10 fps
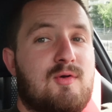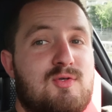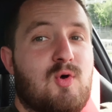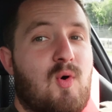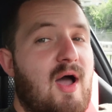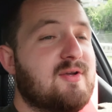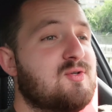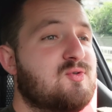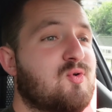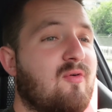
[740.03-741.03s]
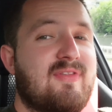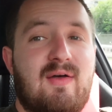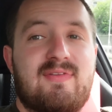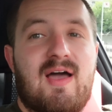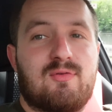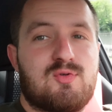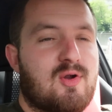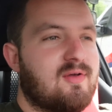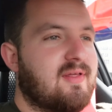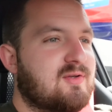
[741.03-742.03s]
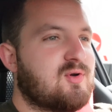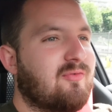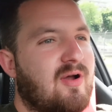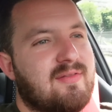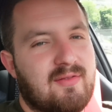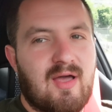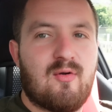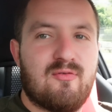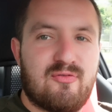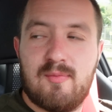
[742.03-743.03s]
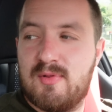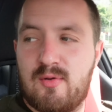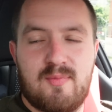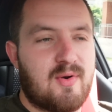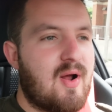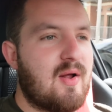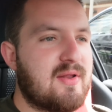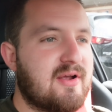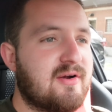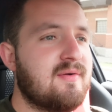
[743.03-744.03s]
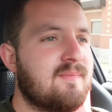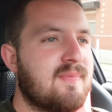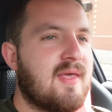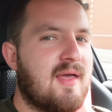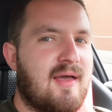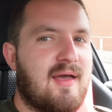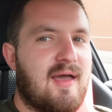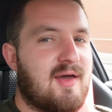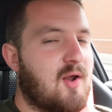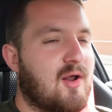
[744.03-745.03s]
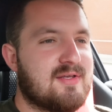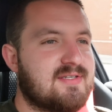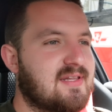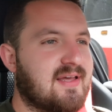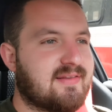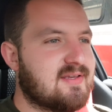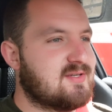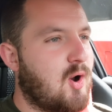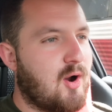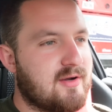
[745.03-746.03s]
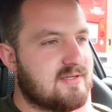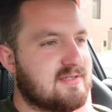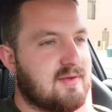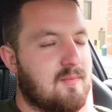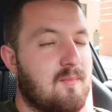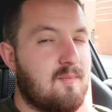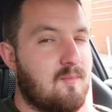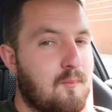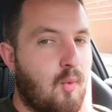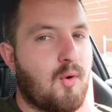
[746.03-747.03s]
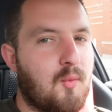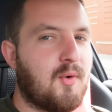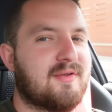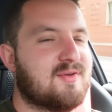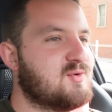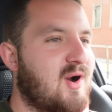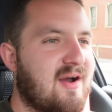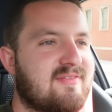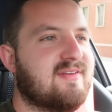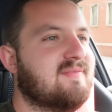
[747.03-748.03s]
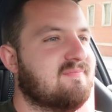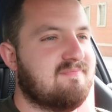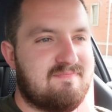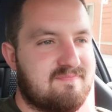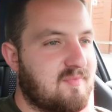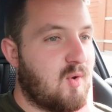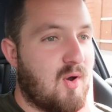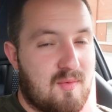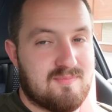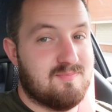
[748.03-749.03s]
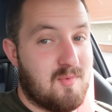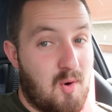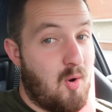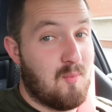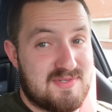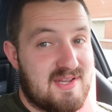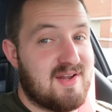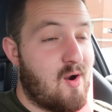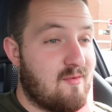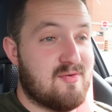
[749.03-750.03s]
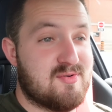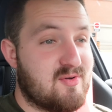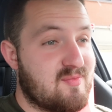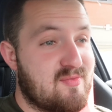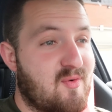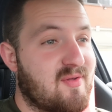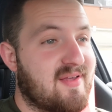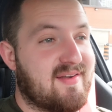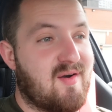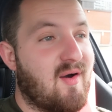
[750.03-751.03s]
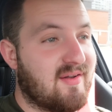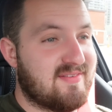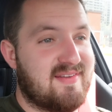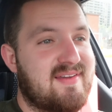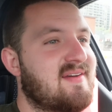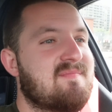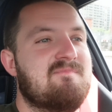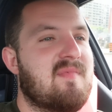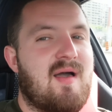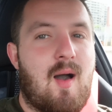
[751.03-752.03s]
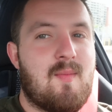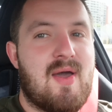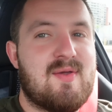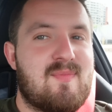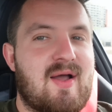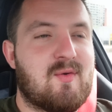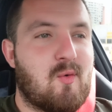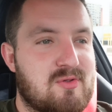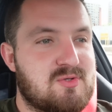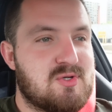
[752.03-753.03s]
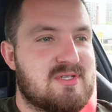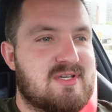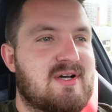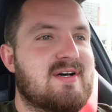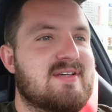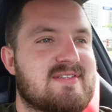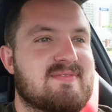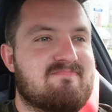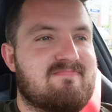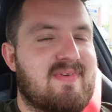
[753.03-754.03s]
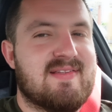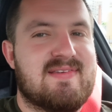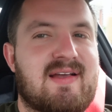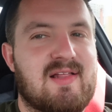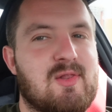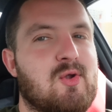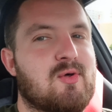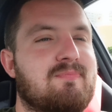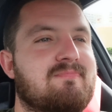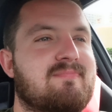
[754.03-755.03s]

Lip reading: So I just drove downtown to try to like drive around downtown and film a little bit around here. And honestly, like, this car is more work to drive than almost any car I've ever driven before. Like, honestly, I'm heading back north just because it's like a little,